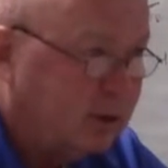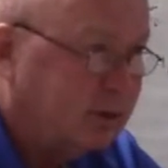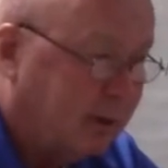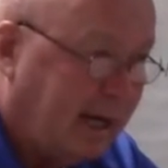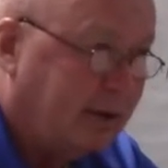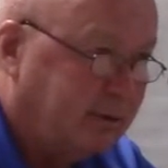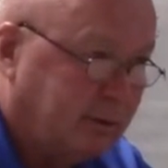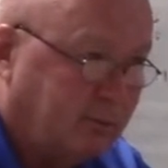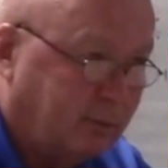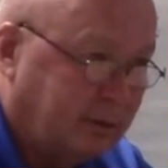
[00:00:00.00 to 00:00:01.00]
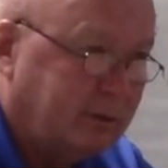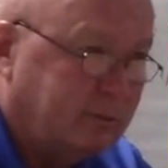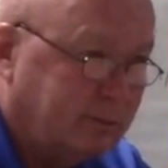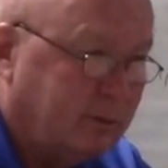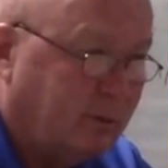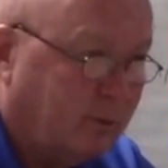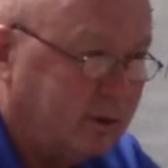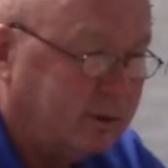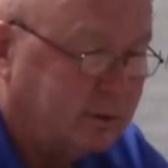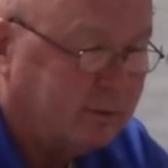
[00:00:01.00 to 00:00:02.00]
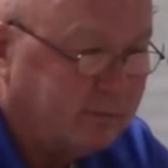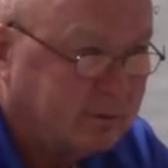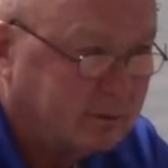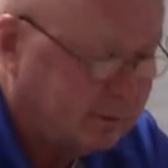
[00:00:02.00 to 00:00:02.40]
dryers on one service.